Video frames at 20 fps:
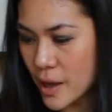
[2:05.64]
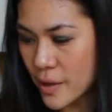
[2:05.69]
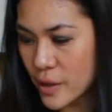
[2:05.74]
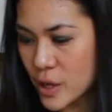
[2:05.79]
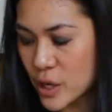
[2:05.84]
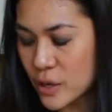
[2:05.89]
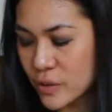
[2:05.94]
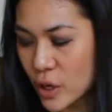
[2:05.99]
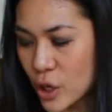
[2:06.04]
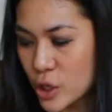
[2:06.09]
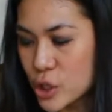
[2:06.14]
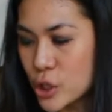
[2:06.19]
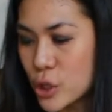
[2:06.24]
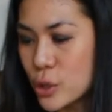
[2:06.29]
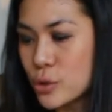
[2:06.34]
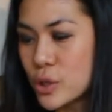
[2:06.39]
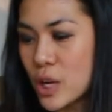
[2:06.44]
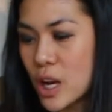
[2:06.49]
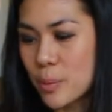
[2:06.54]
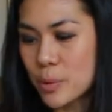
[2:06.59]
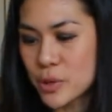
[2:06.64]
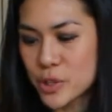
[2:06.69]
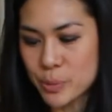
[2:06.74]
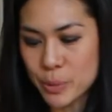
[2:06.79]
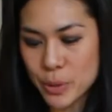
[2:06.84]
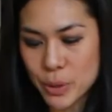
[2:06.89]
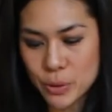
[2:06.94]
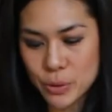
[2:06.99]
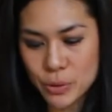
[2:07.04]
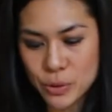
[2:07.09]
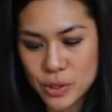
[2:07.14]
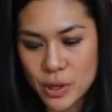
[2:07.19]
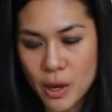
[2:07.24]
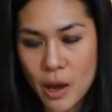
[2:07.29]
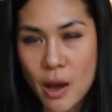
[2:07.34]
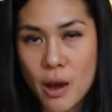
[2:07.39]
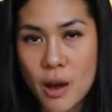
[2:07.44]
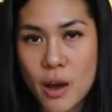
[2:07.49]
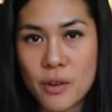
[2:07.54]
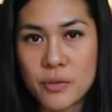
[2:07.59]
Then you've got 2 tablespoons
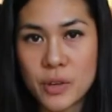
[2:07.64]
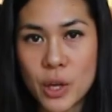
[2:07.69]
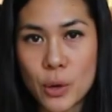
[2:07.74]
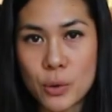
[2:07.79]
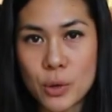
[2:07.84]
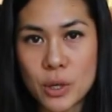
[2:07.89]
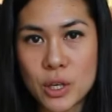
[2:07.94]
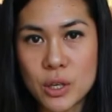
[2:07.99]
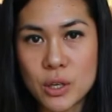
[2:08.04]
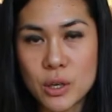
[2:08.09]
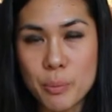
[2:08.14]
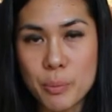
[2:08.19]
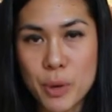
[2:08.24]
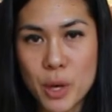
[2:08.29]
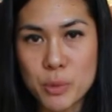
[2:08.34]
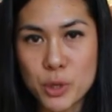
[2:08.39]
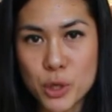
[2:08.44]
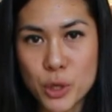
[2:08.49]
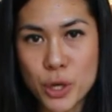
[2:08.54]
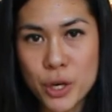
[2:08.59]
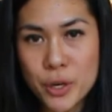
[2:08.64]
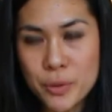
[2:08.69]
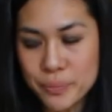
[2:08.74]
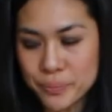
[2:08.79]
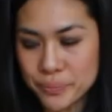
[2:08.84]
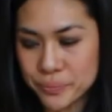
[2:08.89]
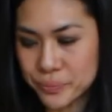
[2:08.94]
of coconut palm sugar.